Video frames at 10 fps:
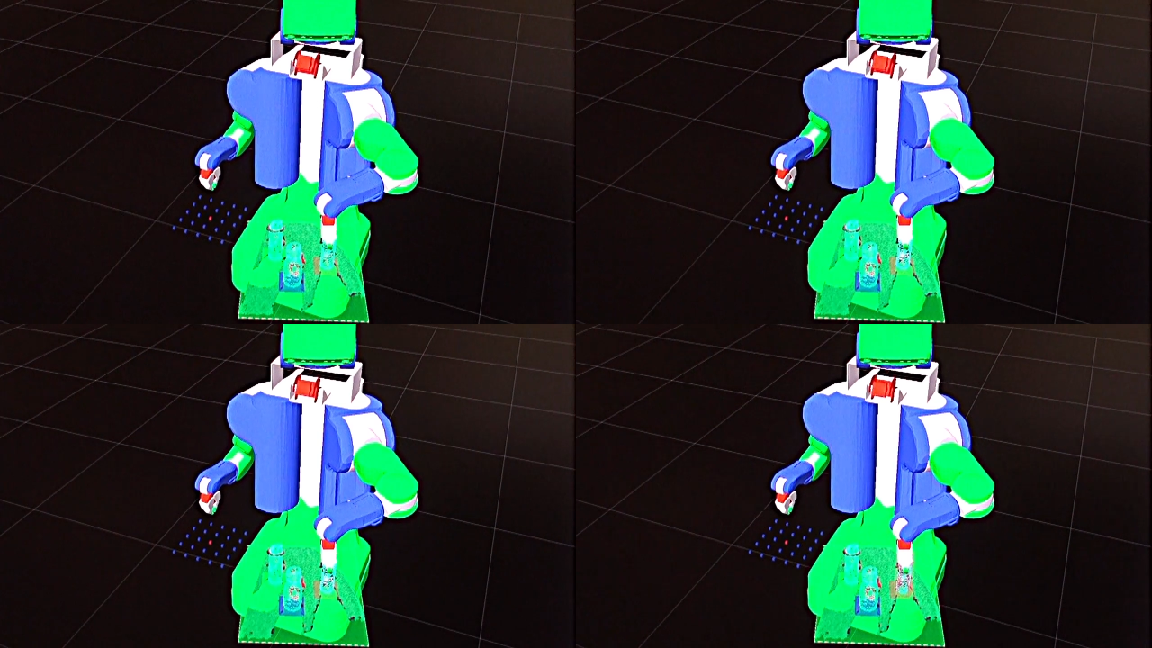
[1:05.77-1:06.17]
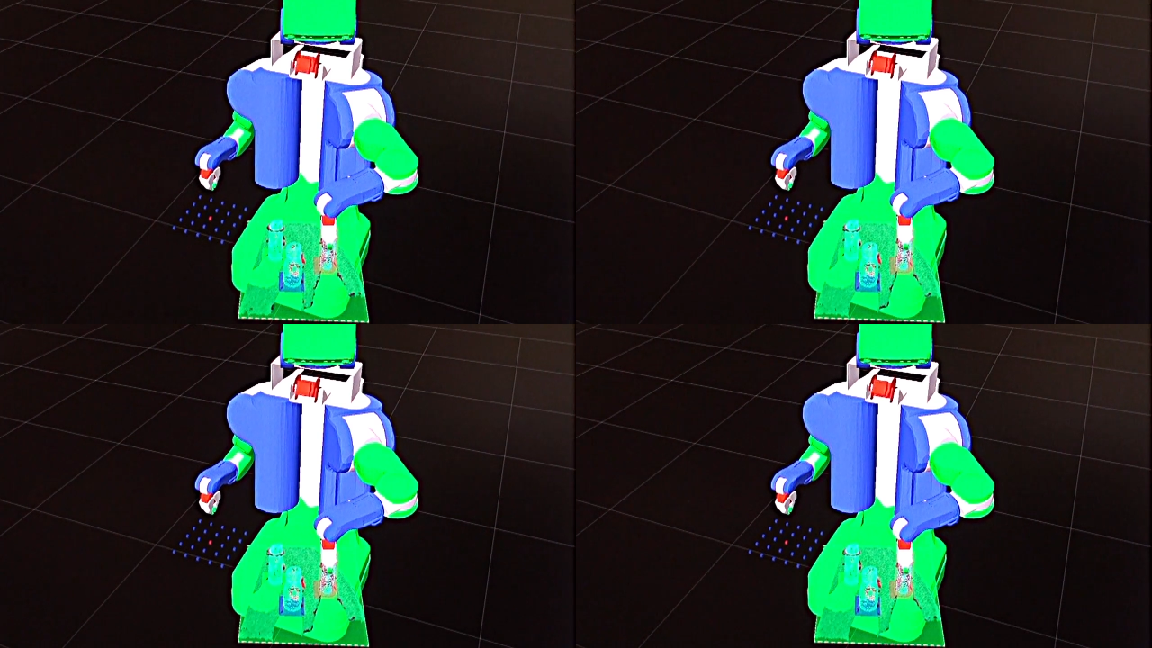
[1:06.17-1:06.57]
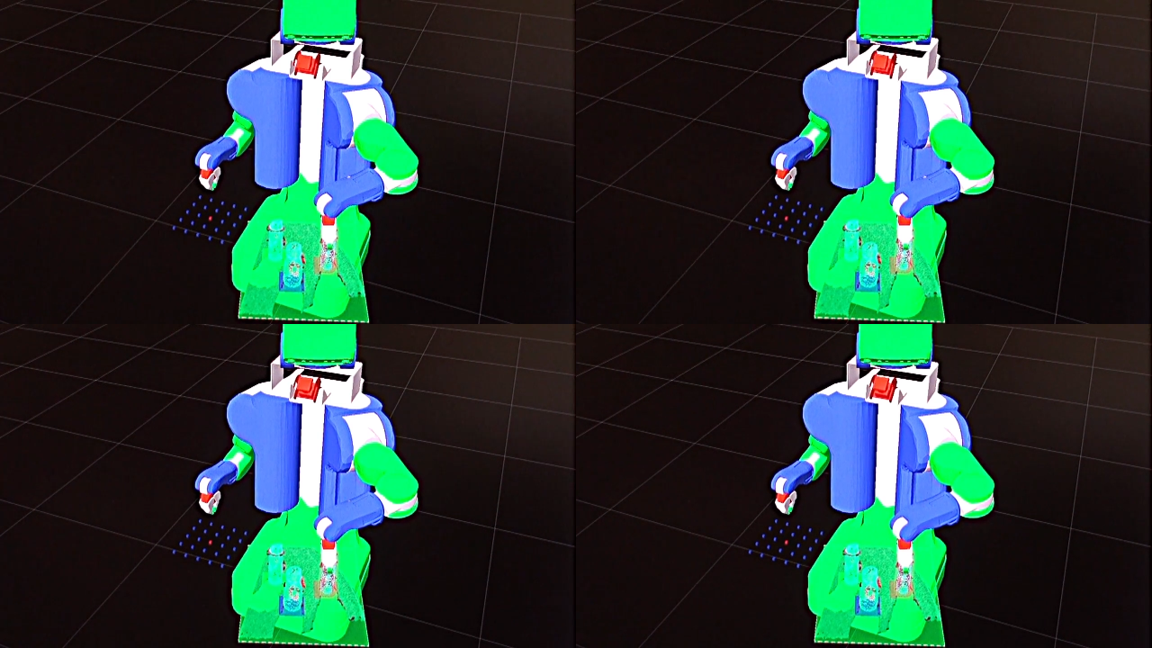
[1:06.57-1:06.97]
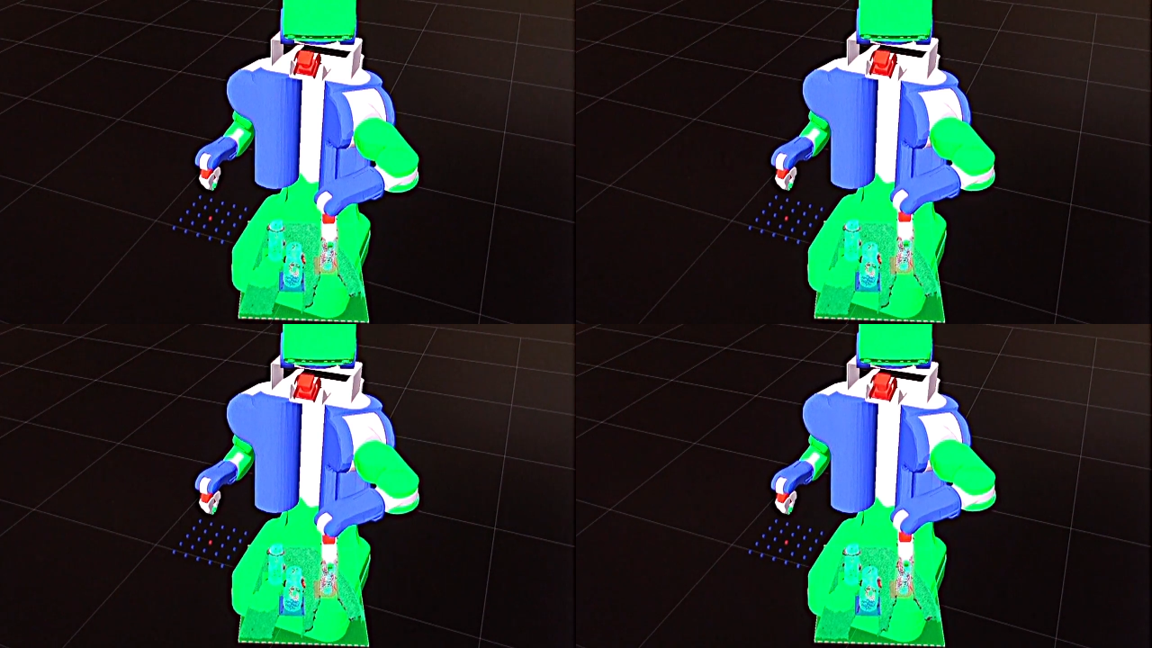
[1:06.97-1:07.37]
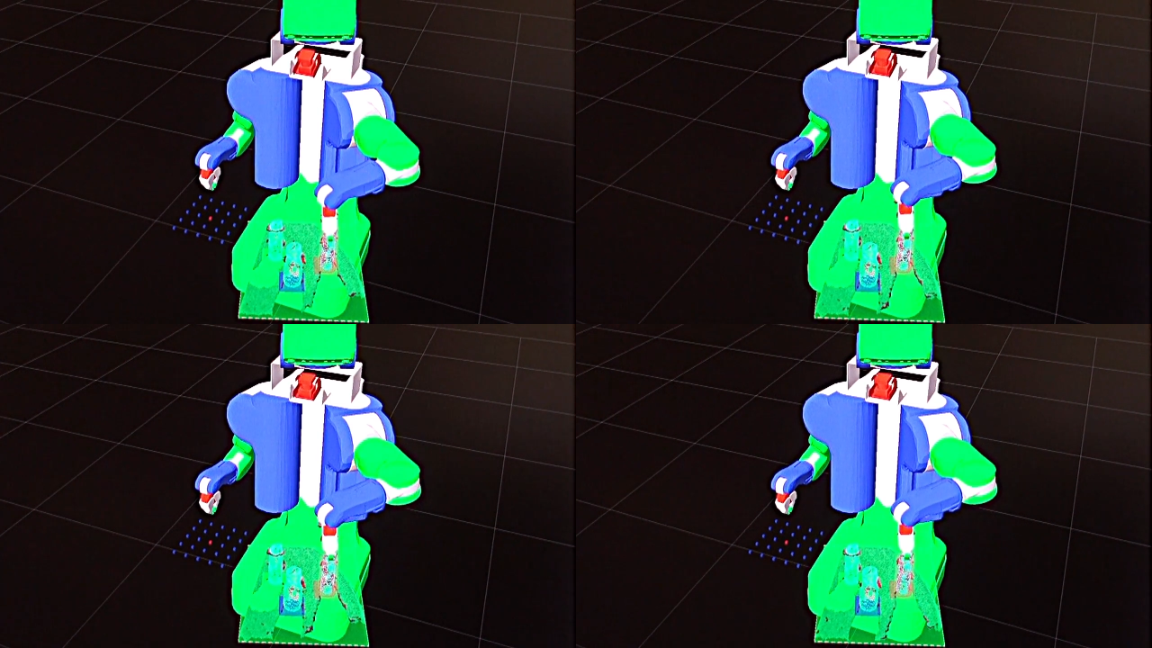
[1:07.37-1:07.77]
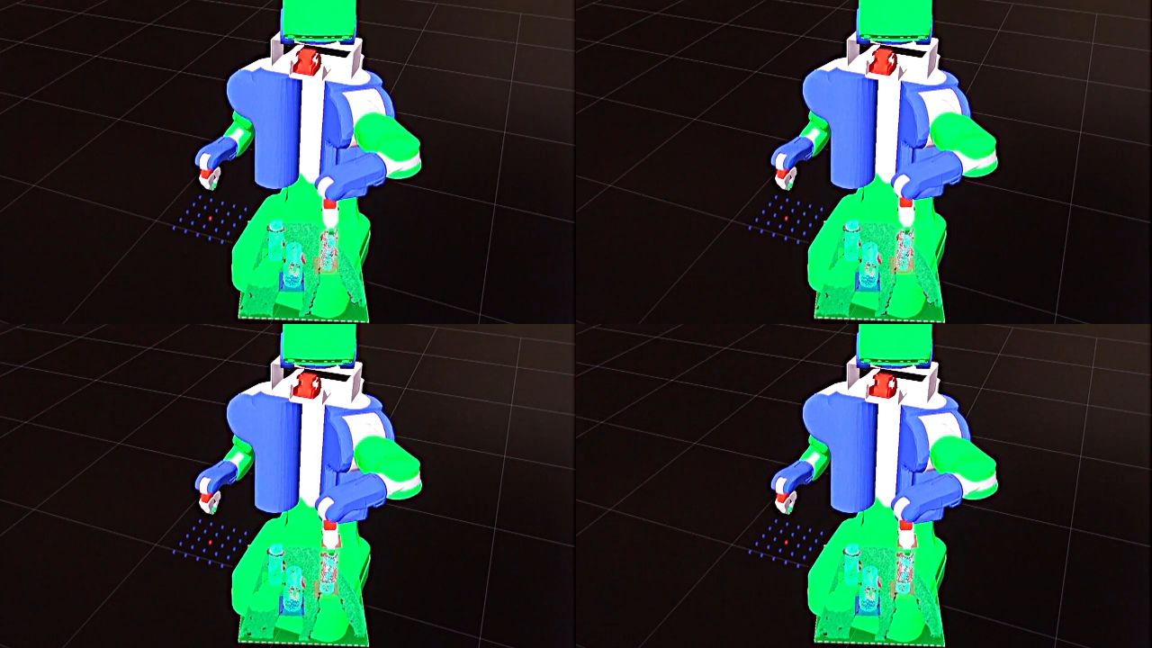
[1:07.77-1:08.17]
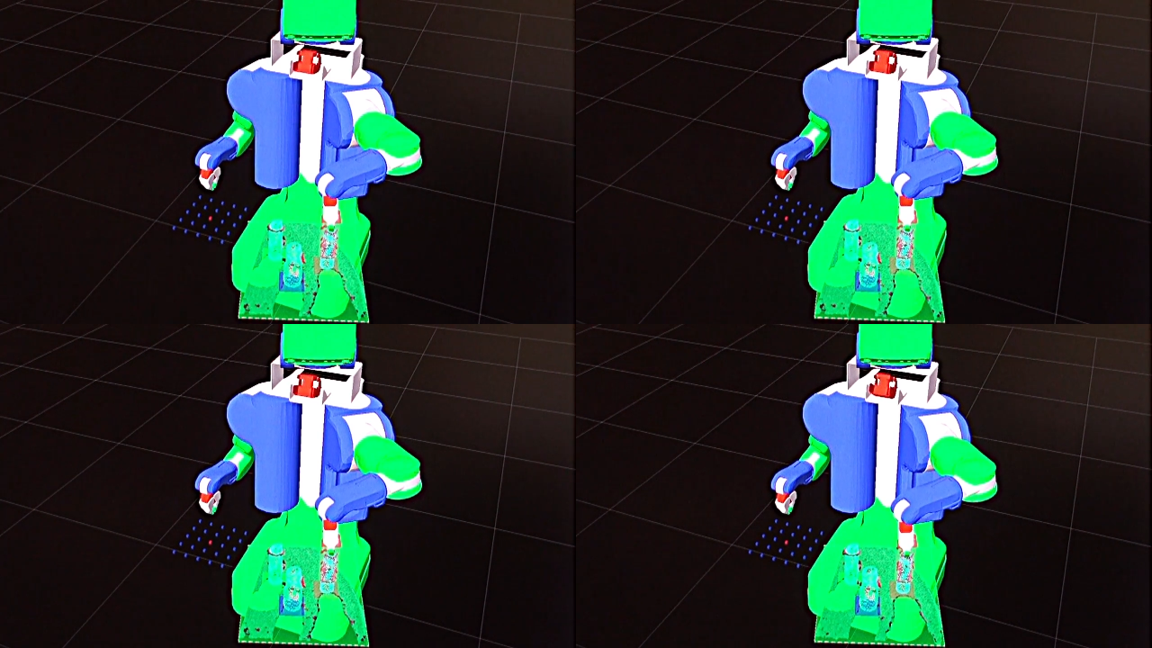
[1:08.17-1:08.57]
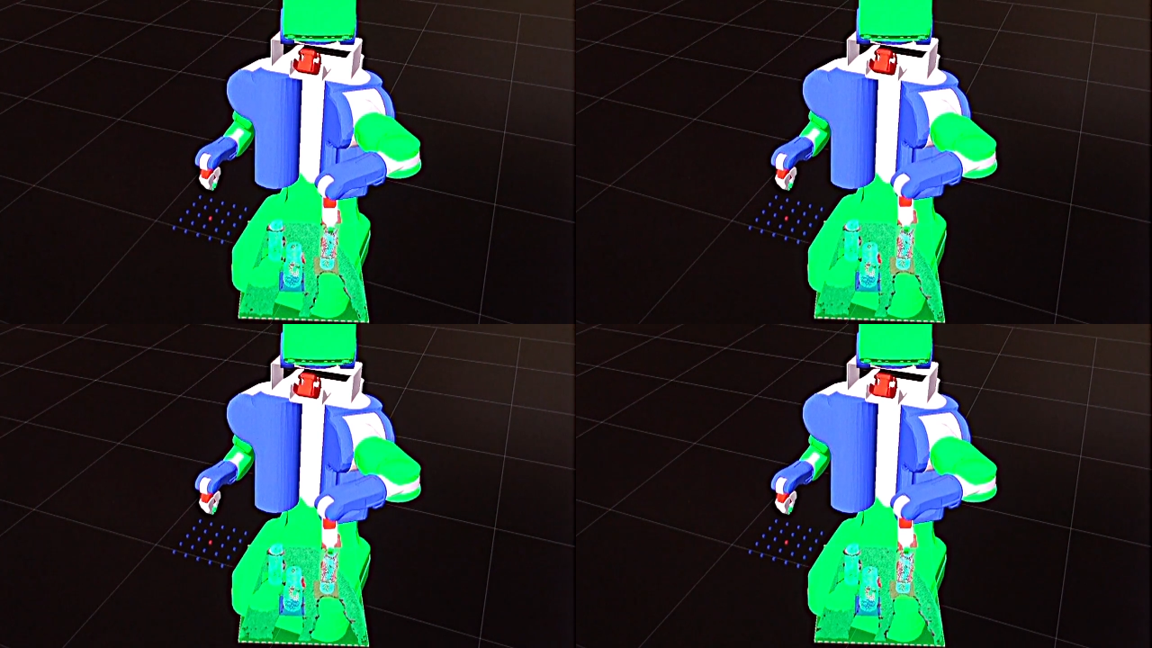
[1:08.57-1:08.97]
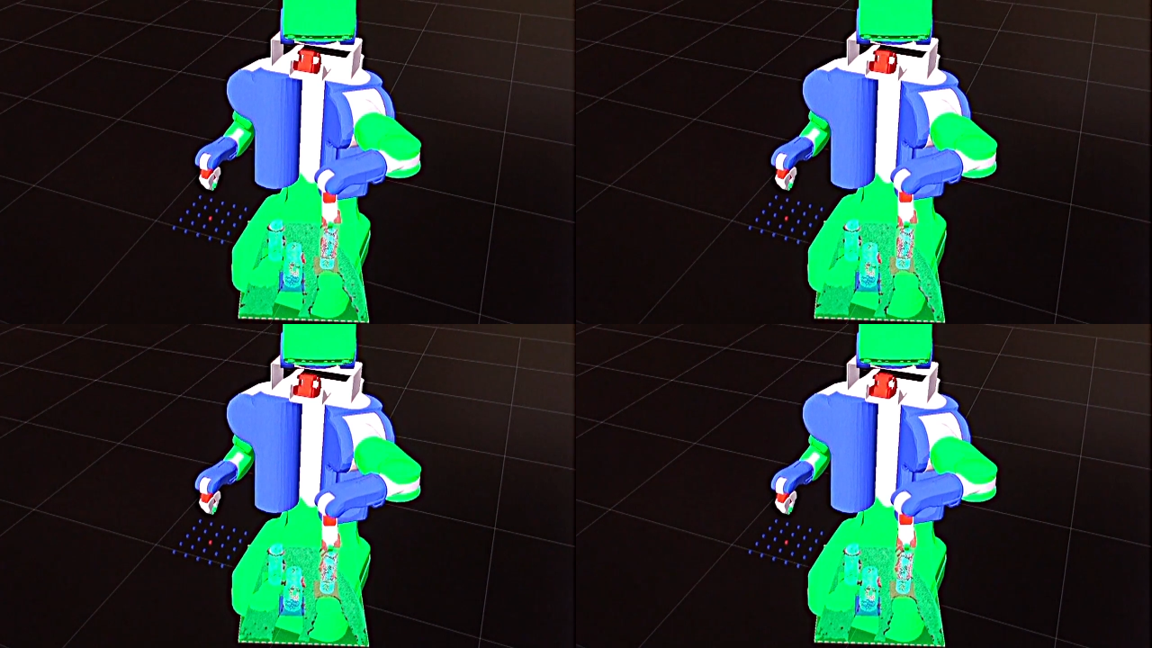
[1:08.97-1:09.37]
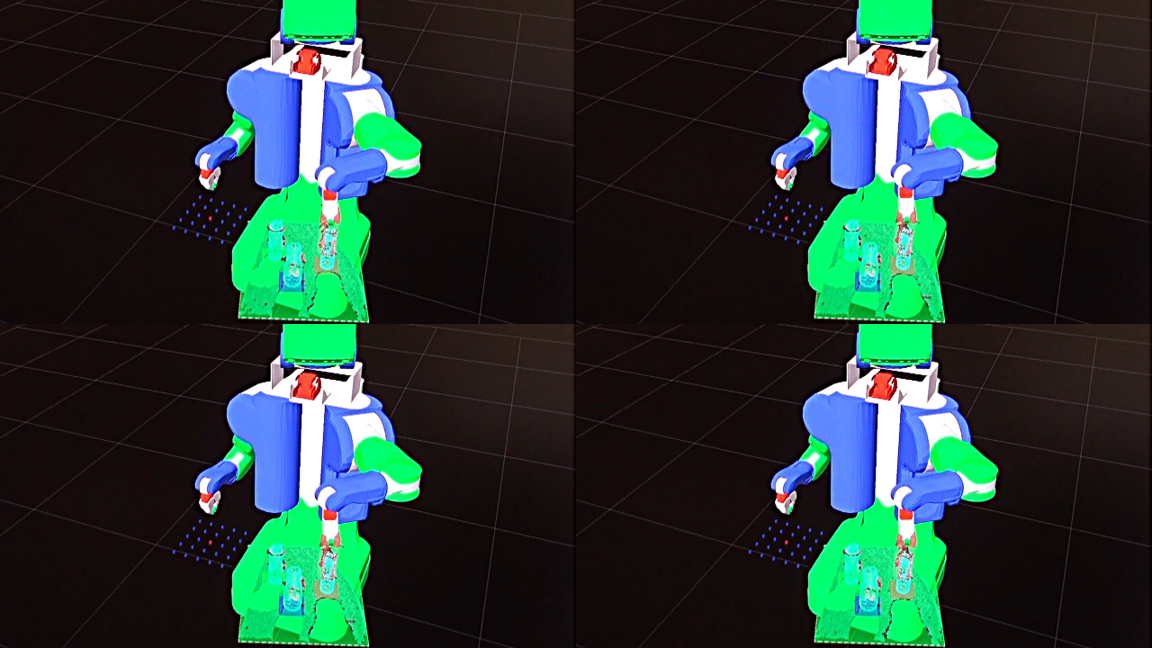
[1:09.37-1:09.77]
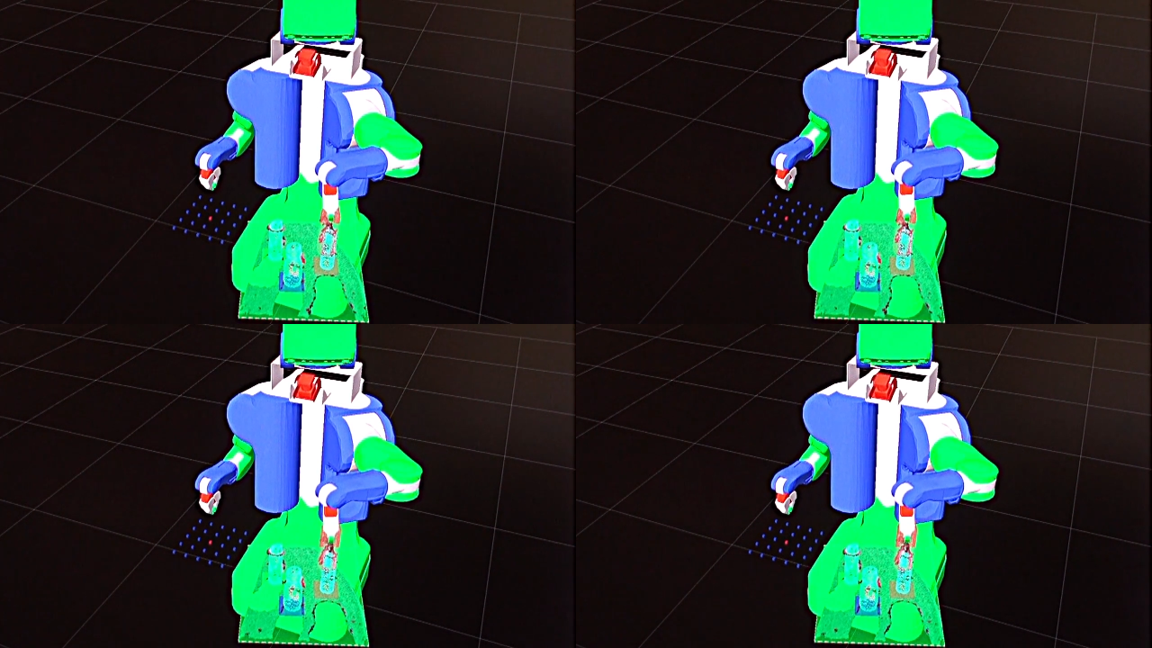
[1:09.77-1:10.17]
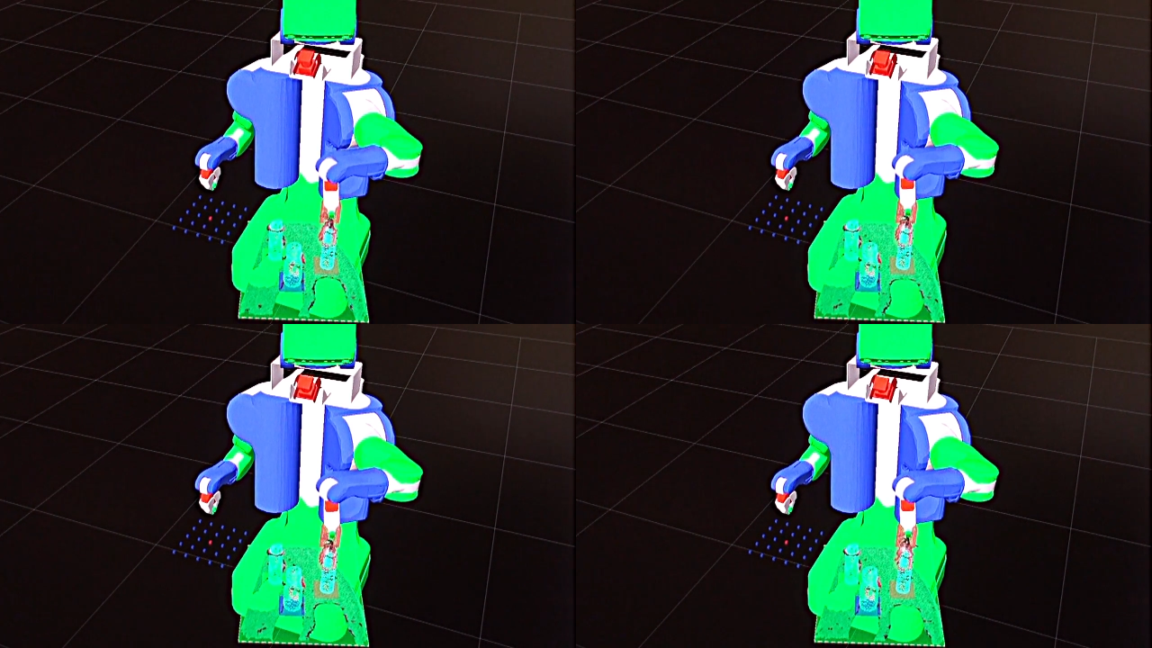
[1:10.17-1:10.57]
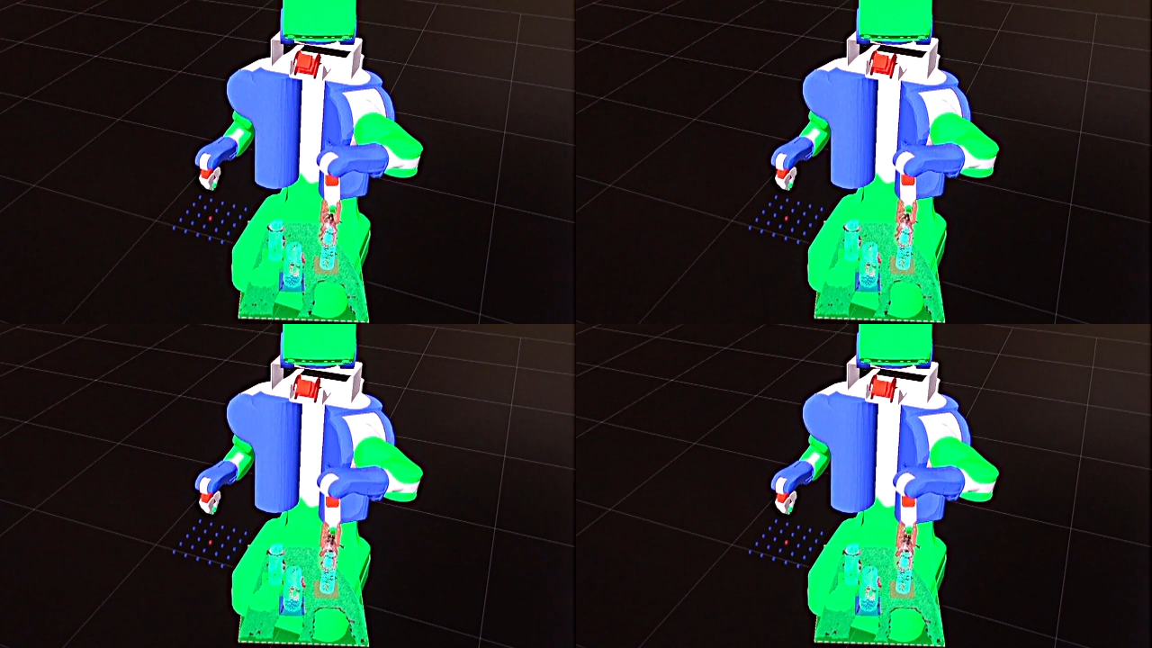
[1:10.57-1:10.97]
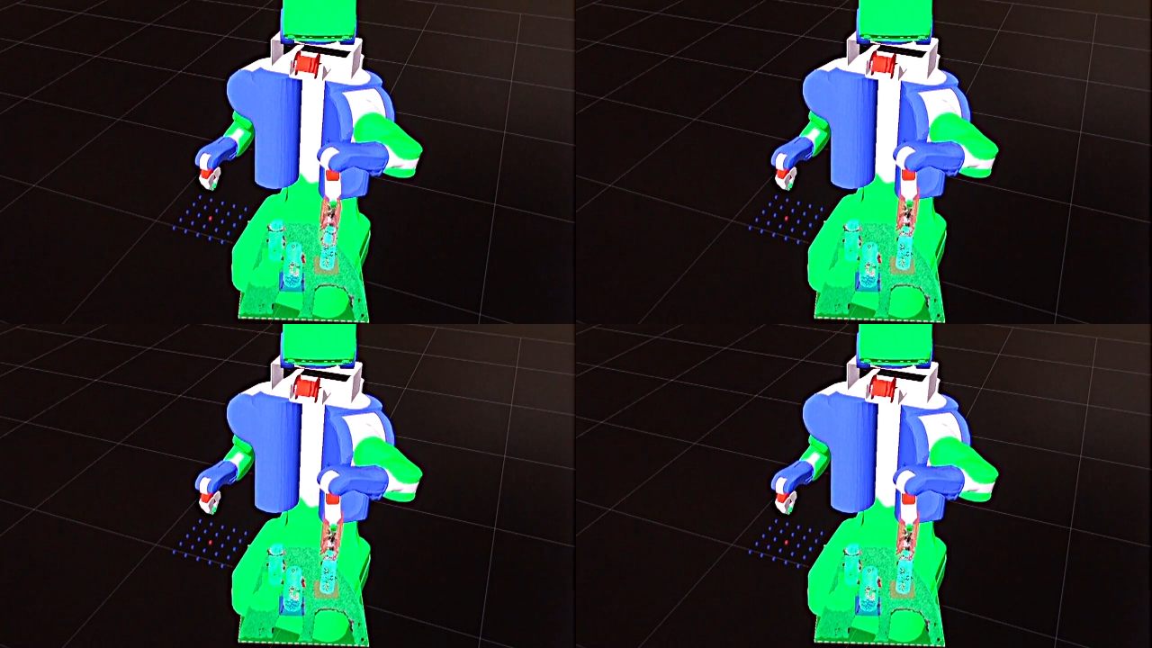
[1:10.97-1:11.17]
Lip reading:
[unreadable: no face in view]